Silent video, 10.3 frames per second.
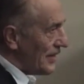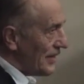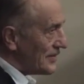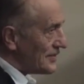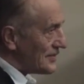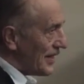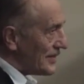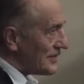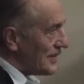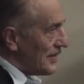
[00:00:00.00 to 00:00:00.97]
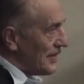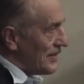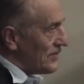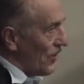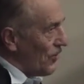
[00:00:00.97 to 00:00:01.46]
it's that
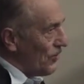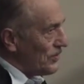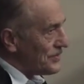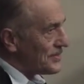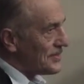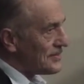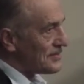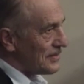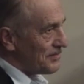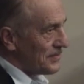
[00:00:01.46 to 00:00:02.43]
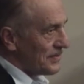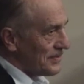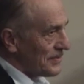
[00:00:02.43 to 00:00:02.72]
the whole system,